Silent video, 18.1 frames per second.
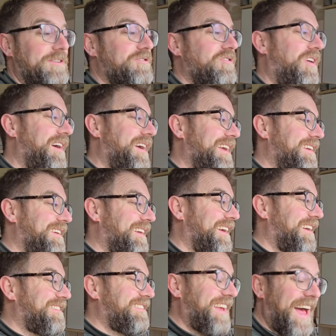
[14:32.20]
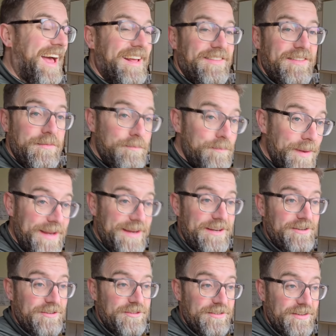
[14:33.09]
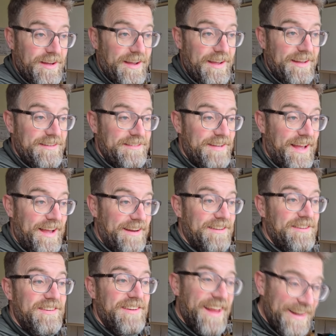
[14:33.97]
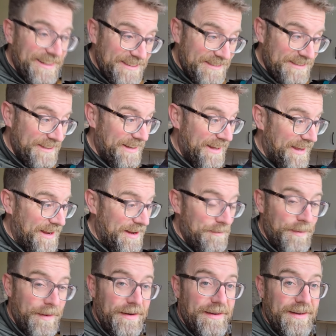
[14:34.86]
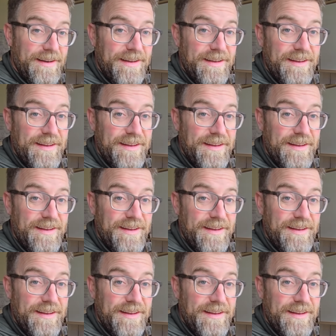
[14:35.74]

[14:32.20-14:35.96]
we'll try and attack the beach that I attacked yesterday, but...